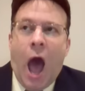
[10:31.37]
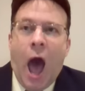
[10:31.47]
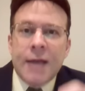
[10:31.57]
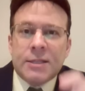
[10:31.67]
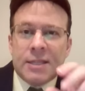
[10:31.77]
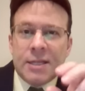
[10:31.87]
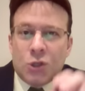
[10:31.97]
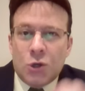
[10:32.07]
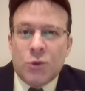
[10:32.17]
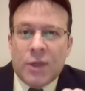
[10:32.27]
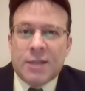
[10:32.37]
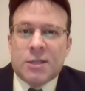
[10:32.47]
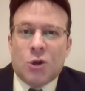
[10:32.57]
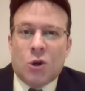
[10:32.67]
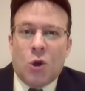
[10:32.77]
I see two things
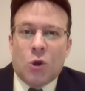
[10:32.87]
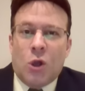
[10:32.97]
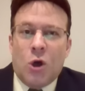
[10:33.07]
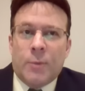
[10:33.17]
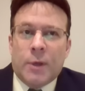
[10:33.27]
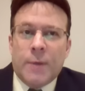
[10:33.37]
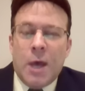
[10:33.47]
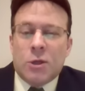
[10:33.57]
that hurt Oklahoma.